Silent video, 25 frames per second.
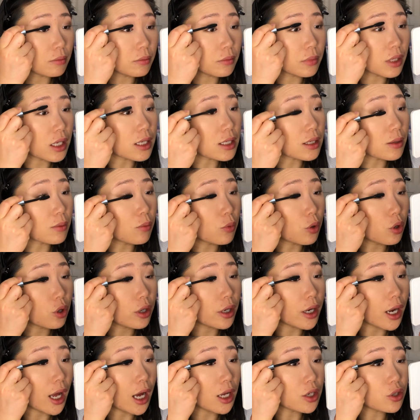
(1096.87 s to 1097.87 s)
It's a more
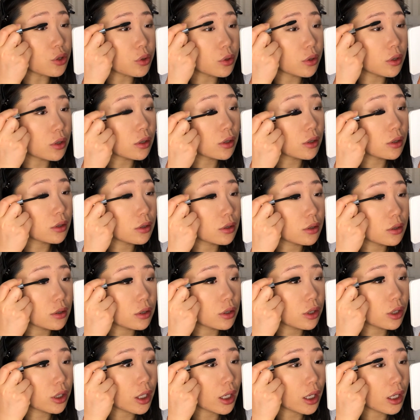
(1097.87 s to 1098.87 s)
natural
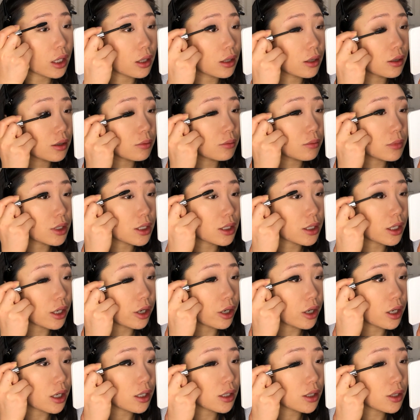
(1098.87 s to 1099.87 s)
looking
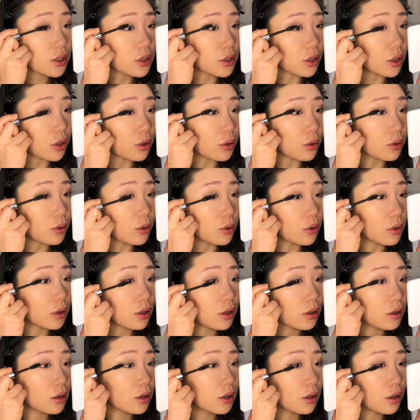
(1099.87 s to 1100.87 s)
mascara, so
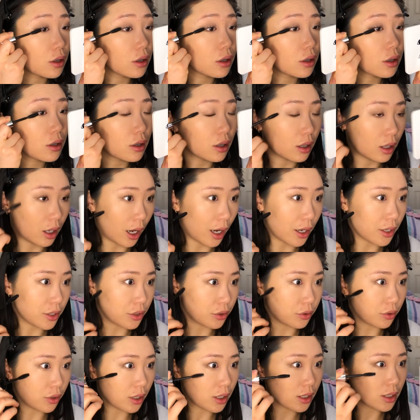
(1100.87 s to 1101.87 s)
I
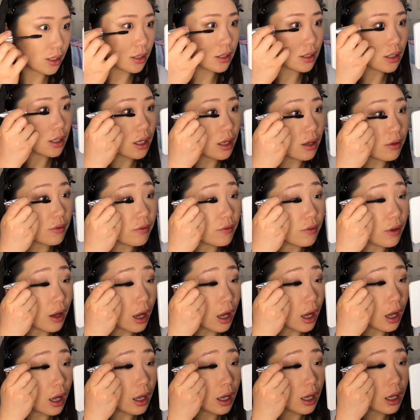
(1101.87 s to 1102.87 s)
do this if
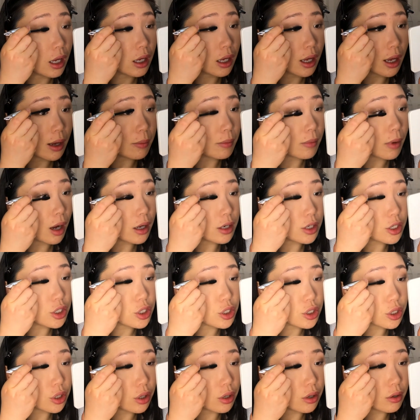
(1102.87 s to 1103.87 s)
I am
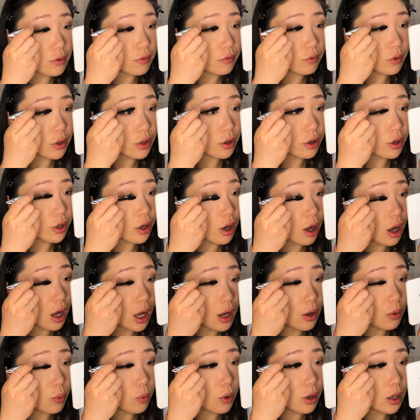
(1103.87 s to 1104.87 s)
unsure of whether or not
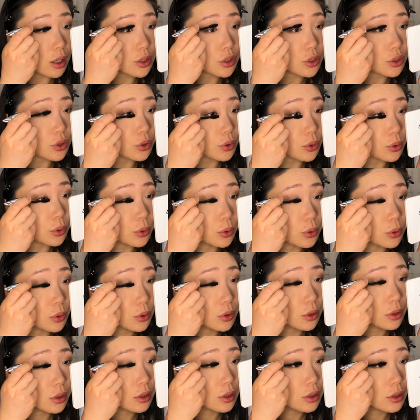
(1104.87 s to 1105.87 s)
I want to
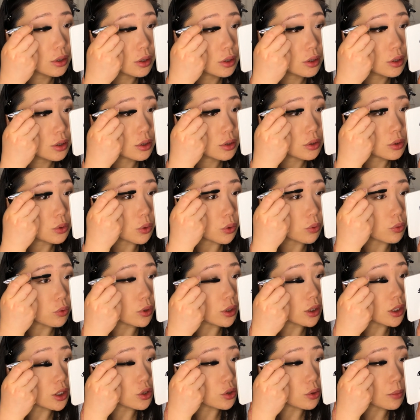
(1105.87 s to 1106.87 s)
do a
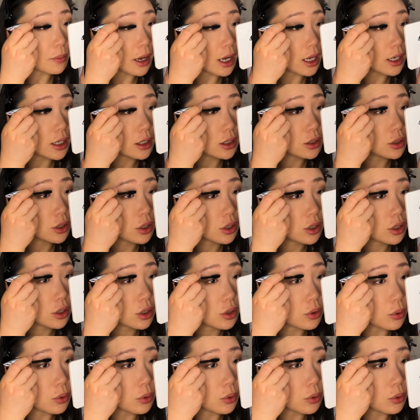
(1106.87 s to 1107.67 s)
really dramatic look